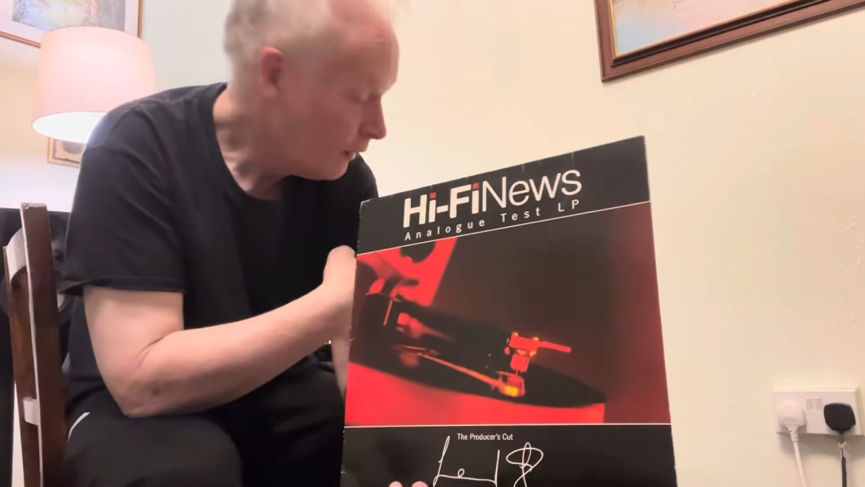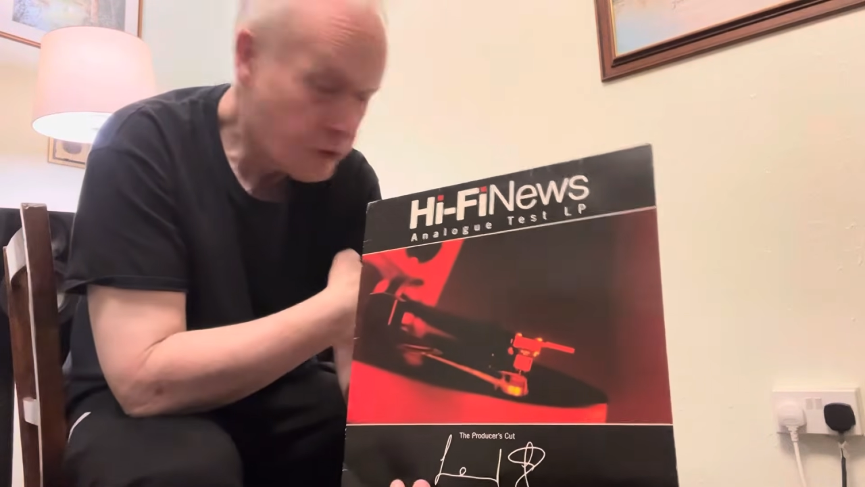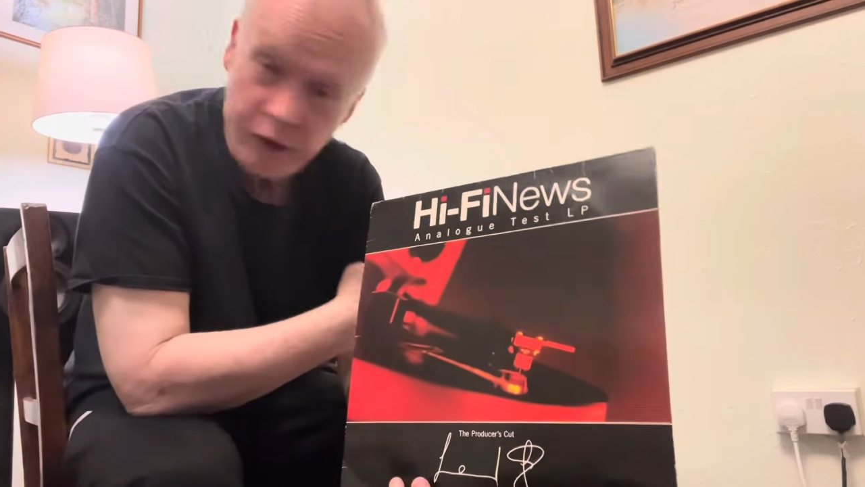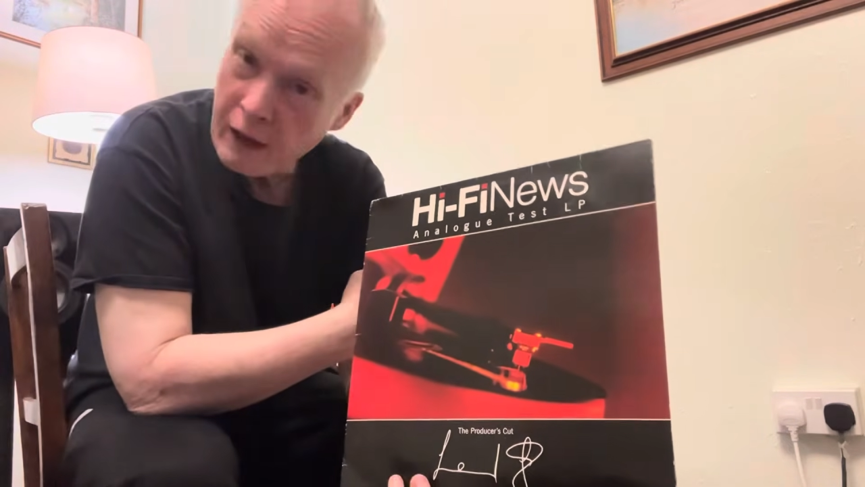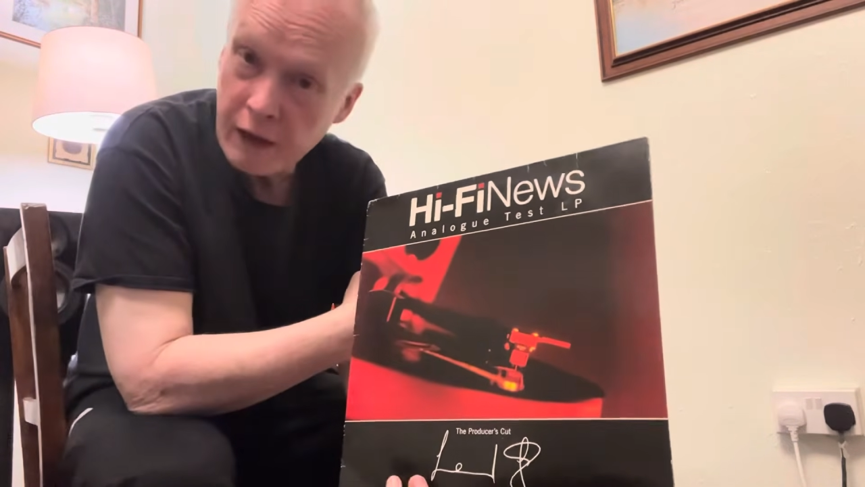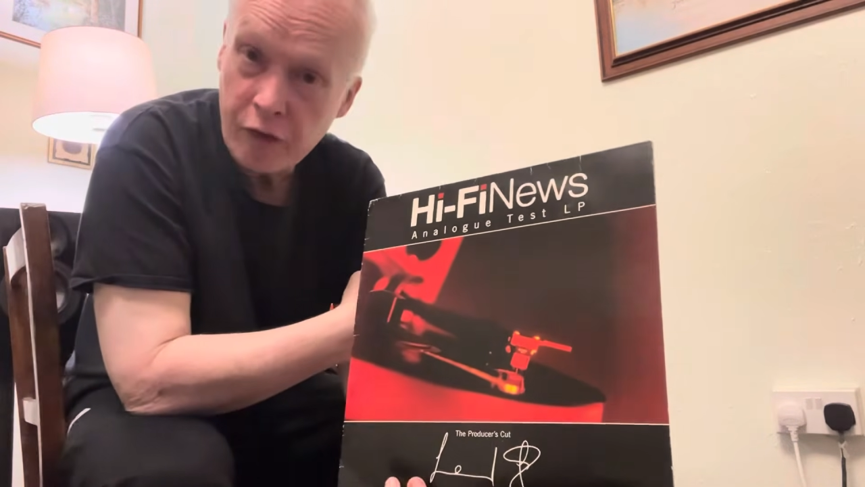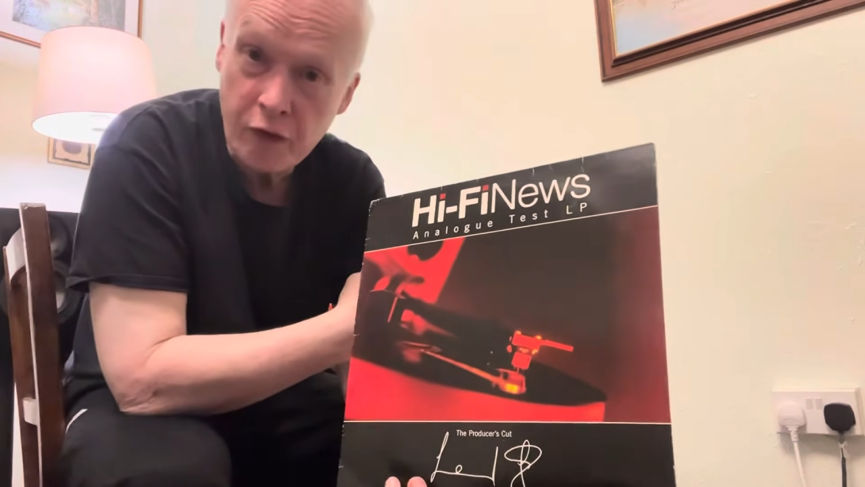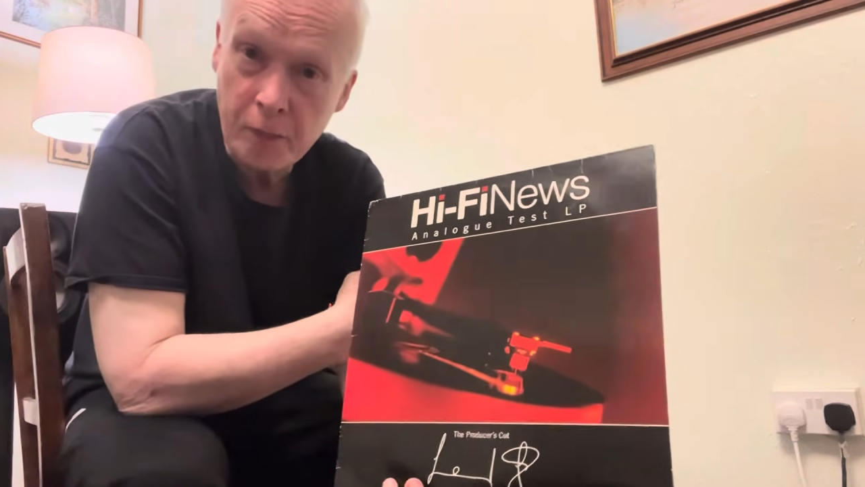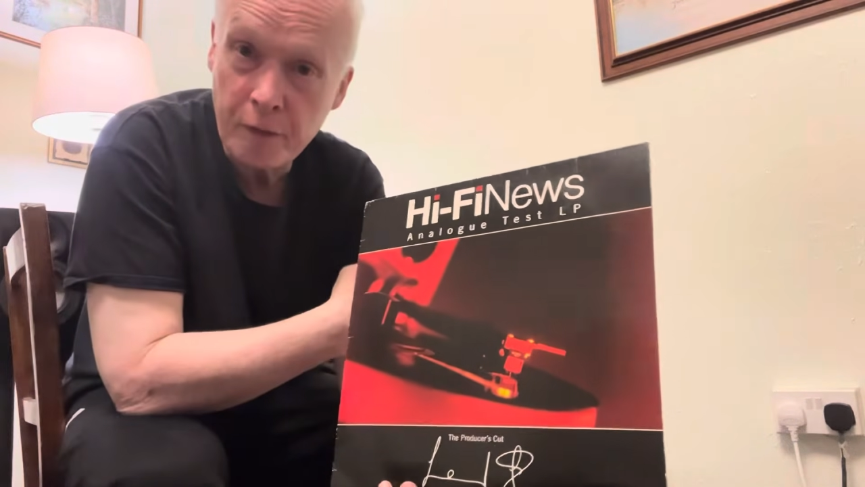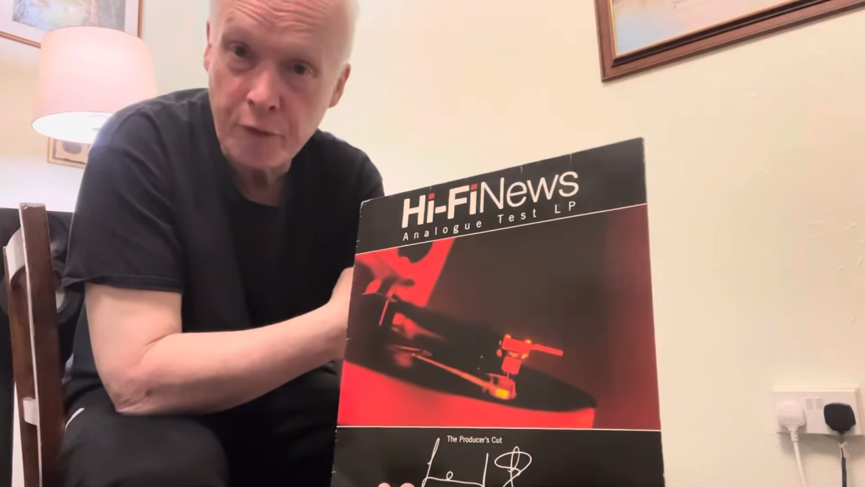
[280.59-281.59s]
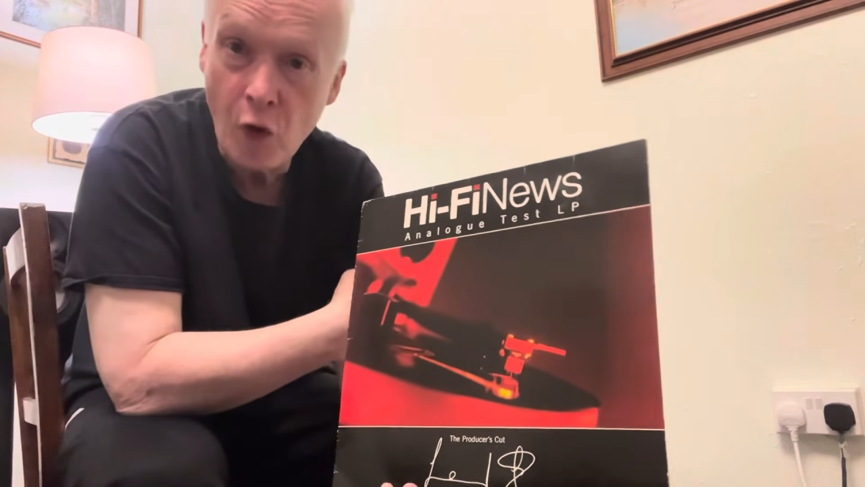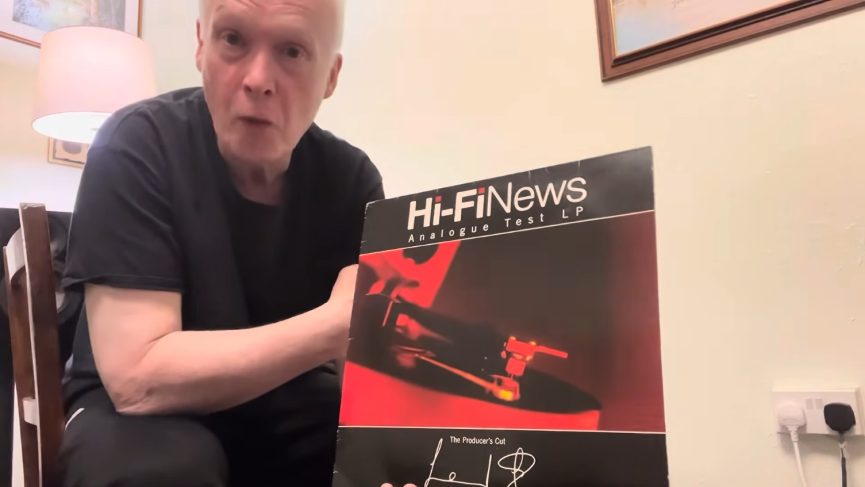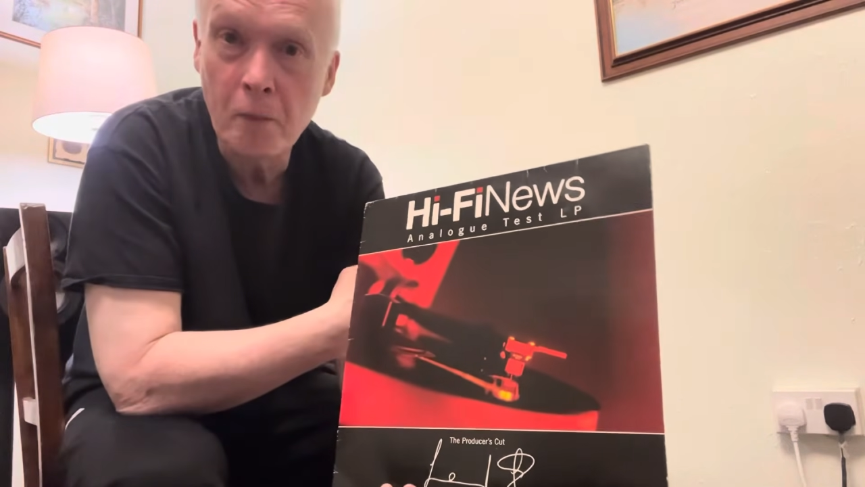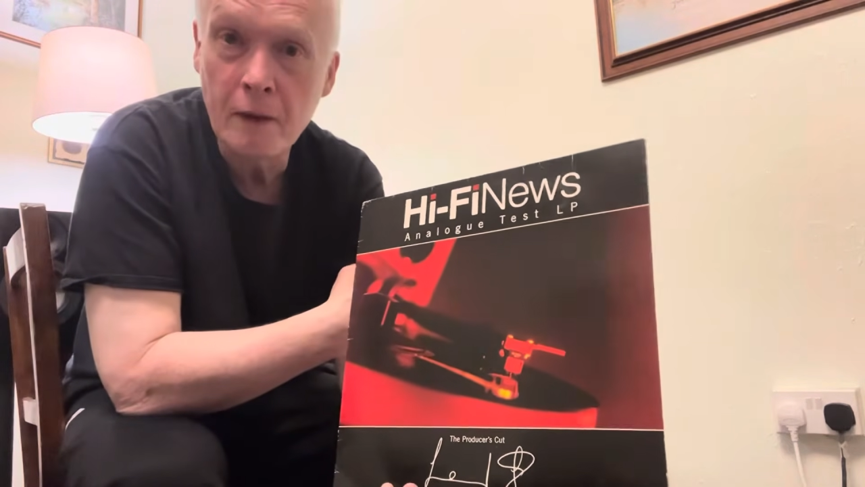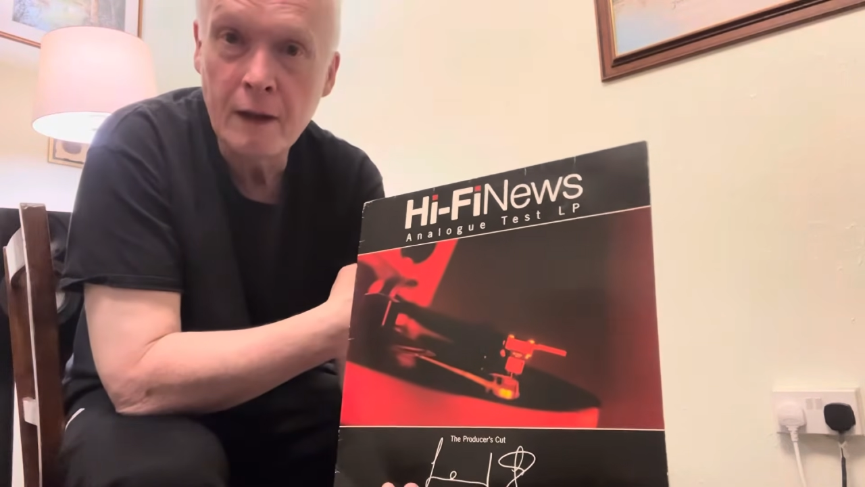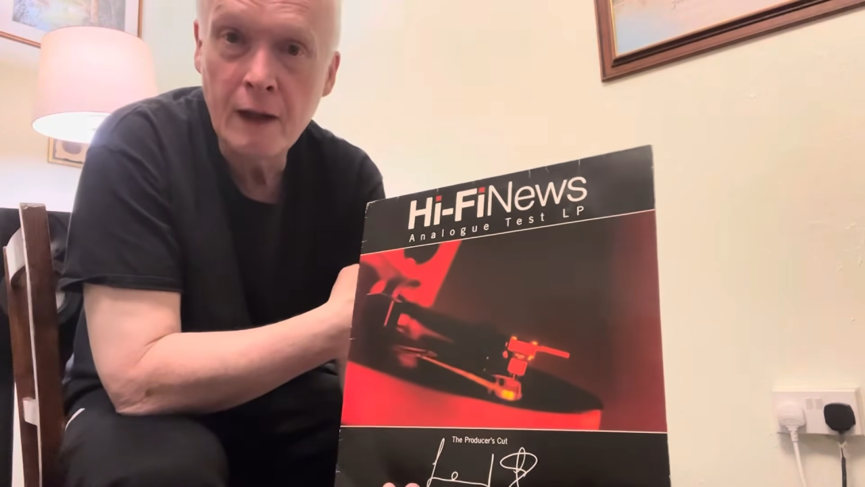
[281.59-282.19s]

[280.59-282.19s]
stylus to perform.